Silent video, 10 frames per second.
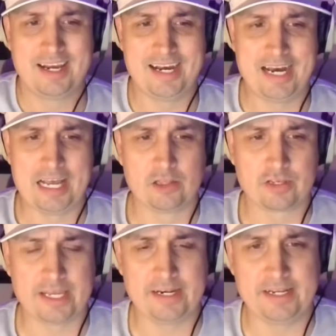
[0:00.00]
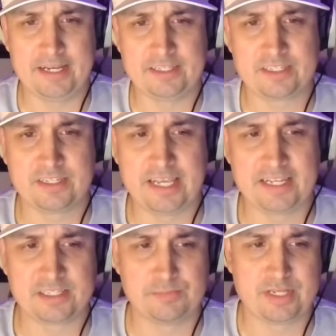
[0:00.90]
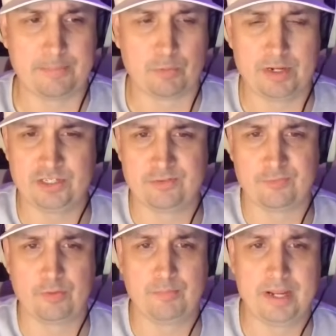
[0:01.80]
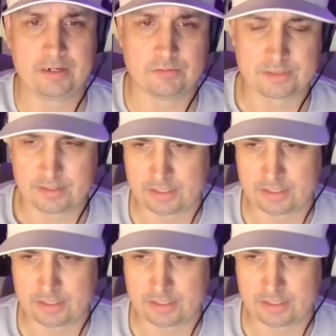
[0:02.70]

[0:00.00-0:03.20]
I look at it as gain some separation from the Bengals.